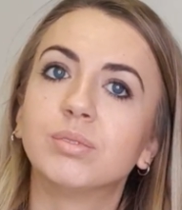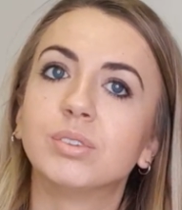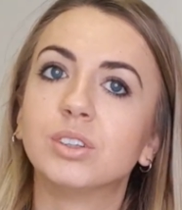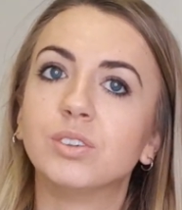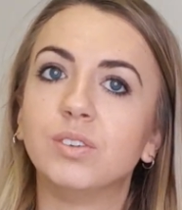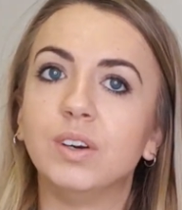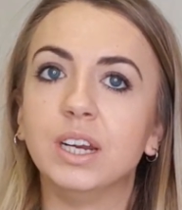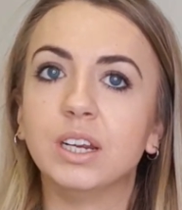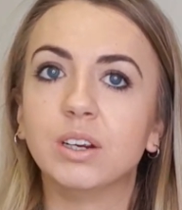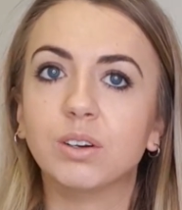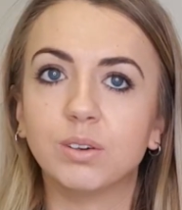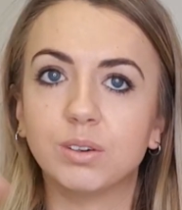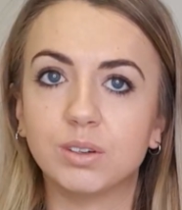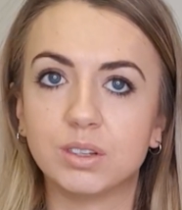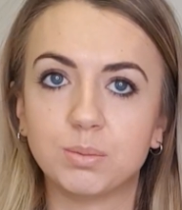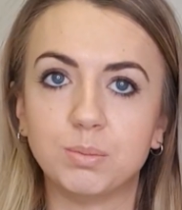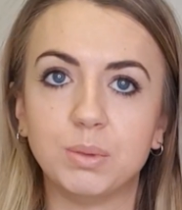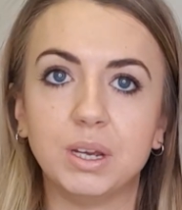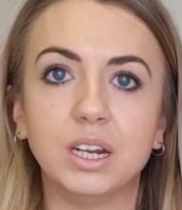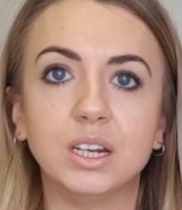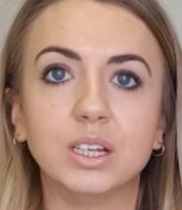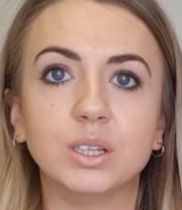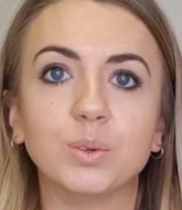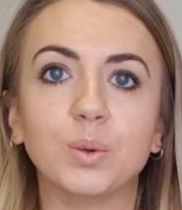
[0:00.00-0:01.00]
3-course
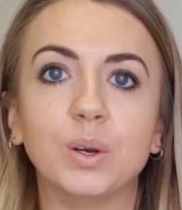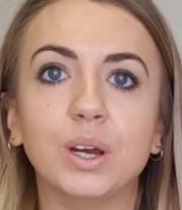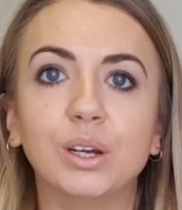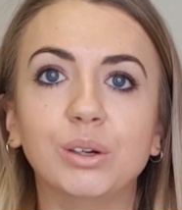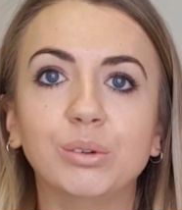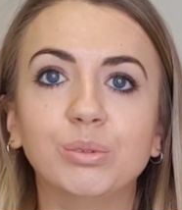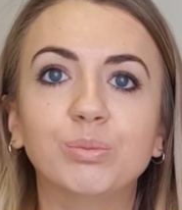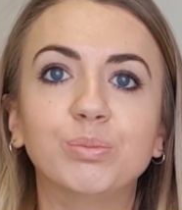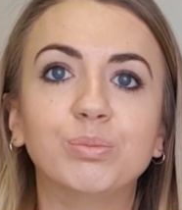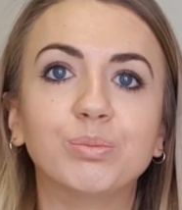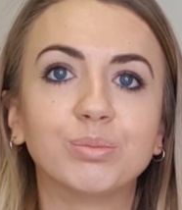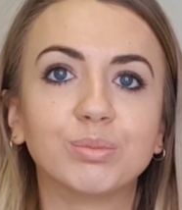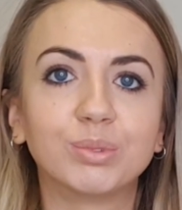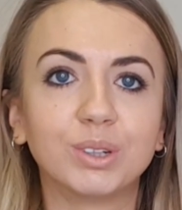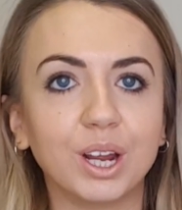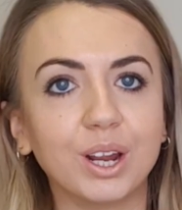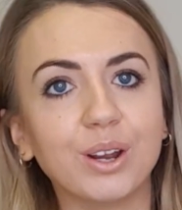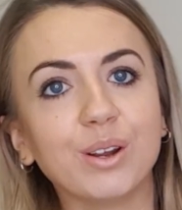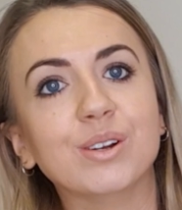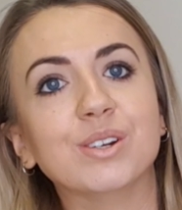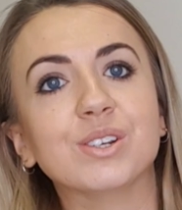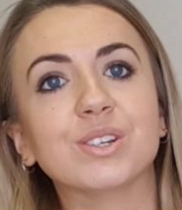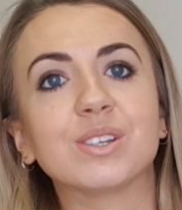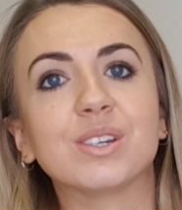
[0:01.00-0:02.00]
meal as well, can
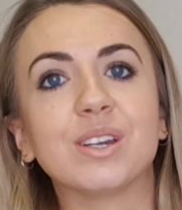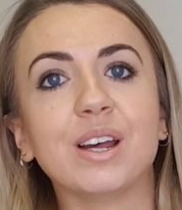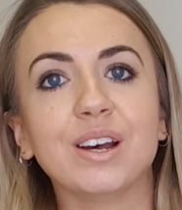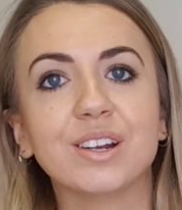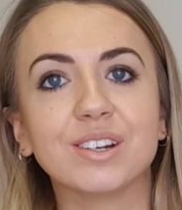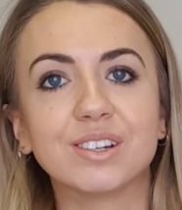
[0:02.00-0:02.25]
I just